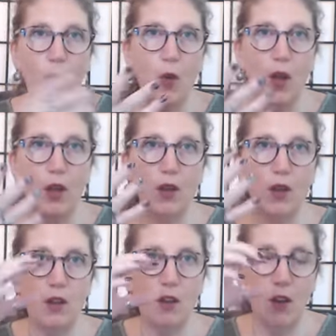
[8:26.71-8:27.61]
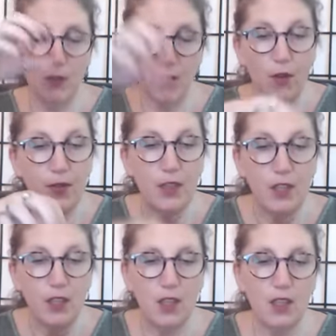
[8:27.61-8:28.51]

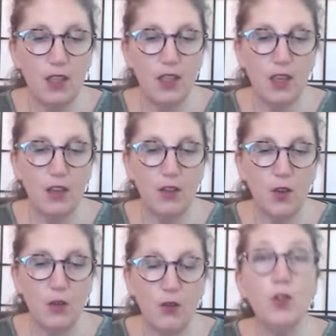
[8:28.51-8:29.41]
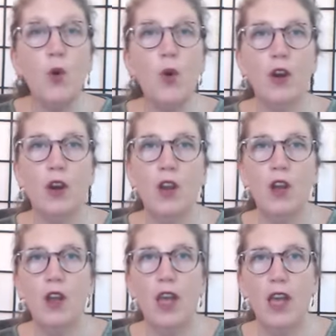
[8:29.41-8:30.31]
the sort of lower
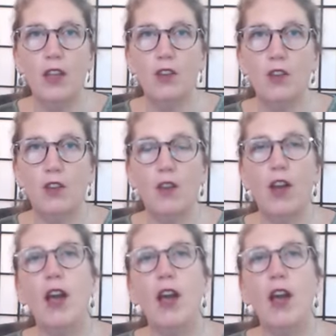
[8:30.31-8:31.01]
essence of it.